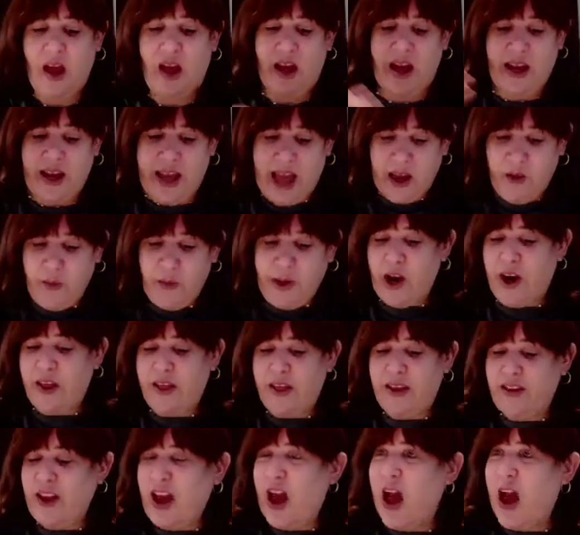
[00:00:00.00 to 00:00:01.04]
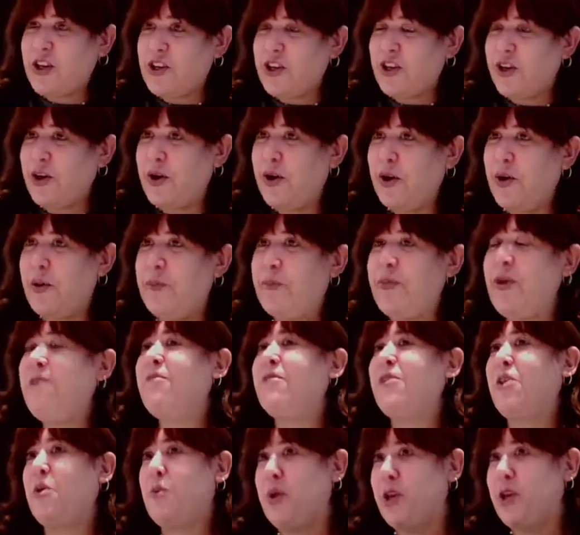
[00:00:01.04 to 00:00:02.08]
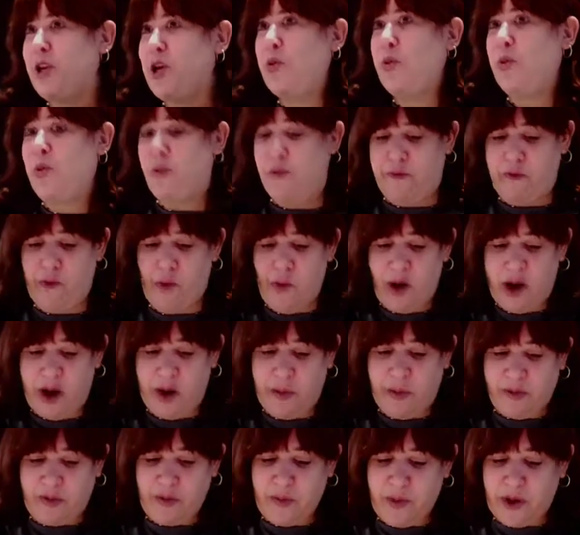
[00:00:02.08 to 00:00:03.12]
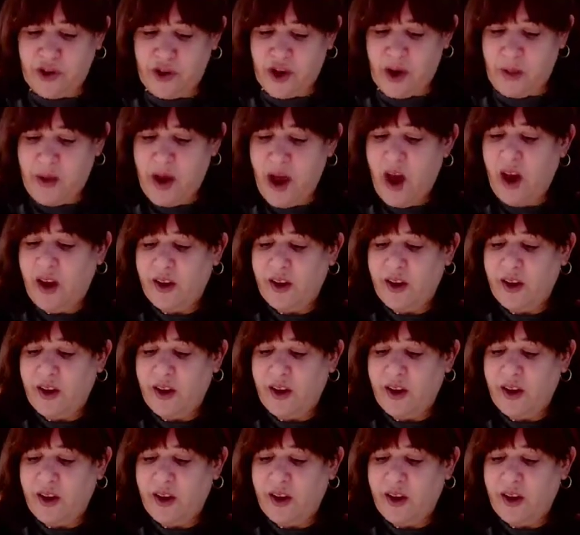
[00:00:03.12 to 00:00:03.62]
Again, we go to the doctor, even though we know the refuah comes from Hashem.